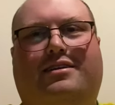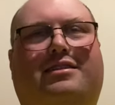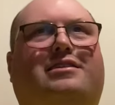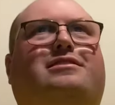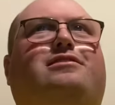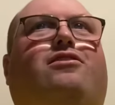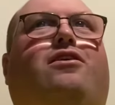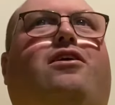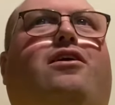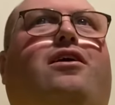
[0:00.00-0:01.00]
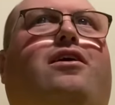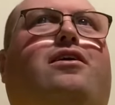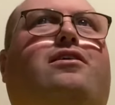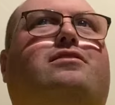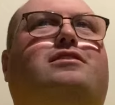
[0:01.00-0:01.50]
It's not
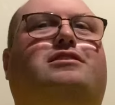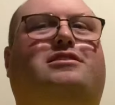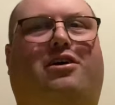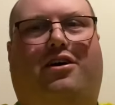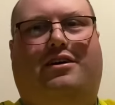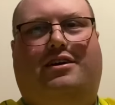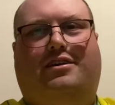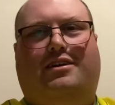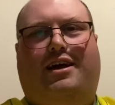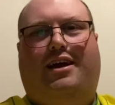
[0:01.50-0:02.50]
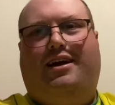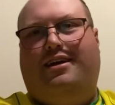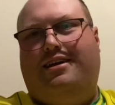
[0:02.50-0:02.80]
decided yet.